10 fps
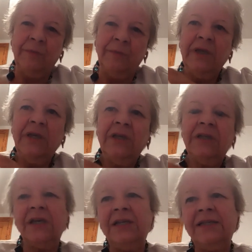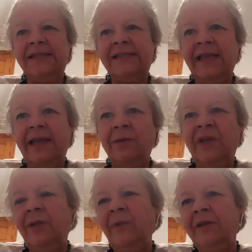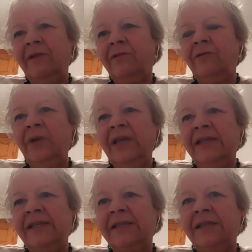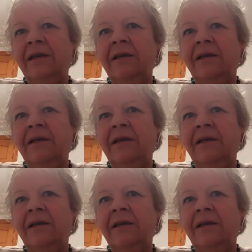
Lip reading: but to understand when he went through his